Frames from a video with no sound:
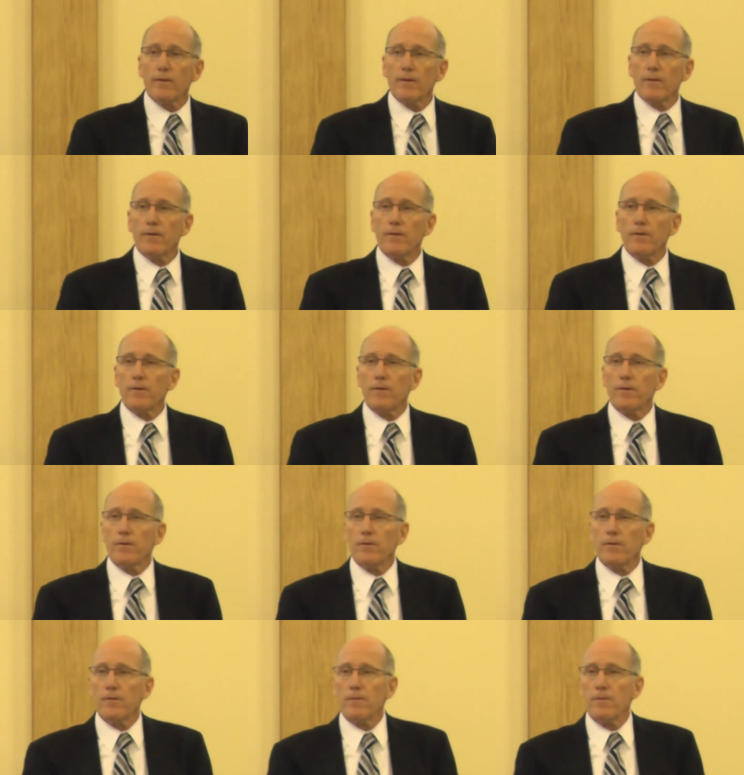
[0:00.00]

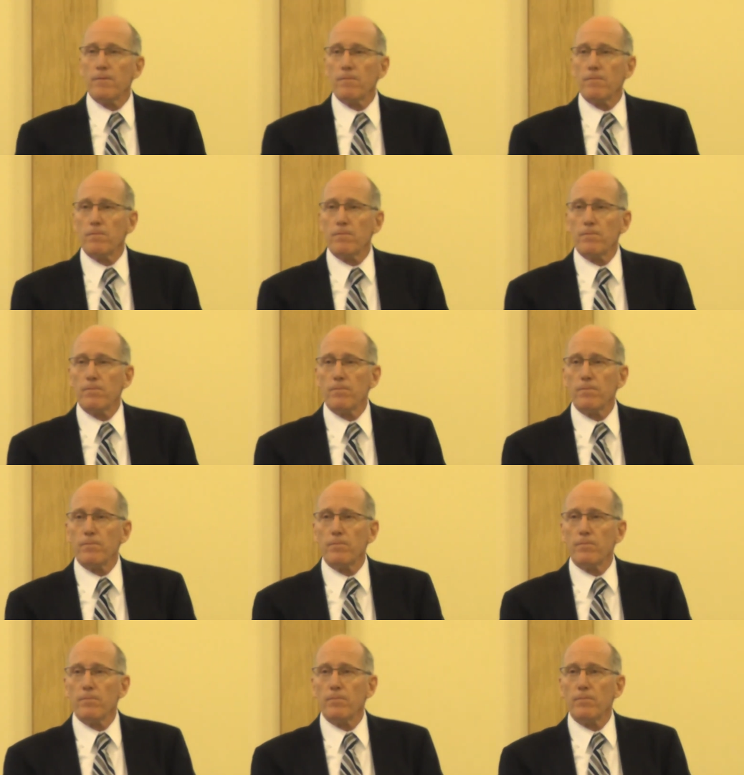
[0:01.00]

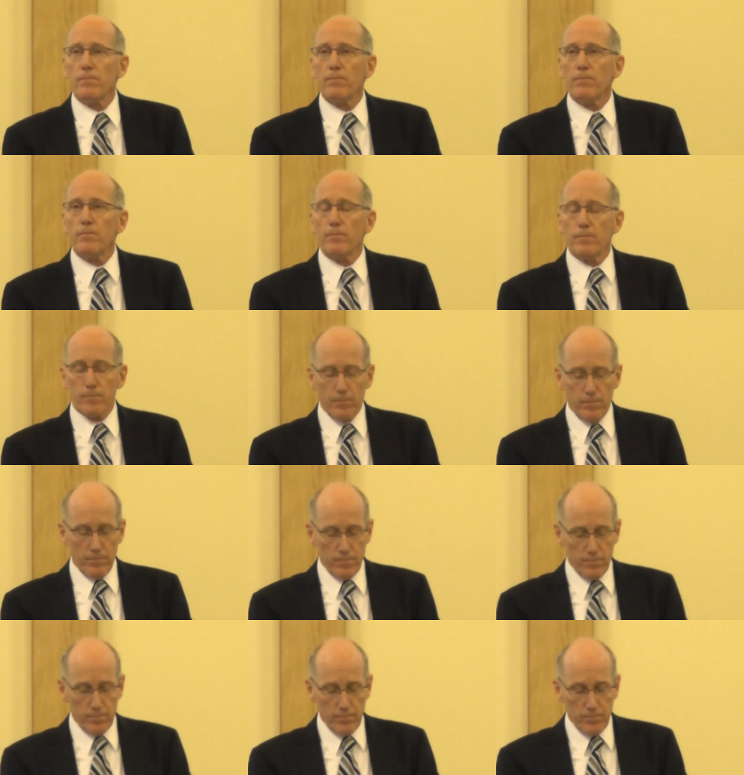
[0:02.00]

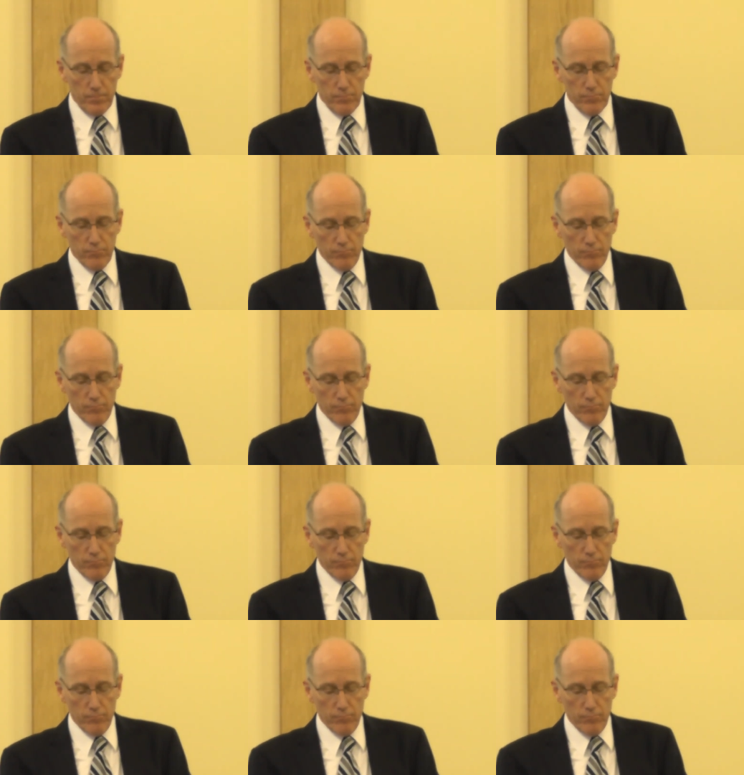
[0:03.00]
Nobody speaks.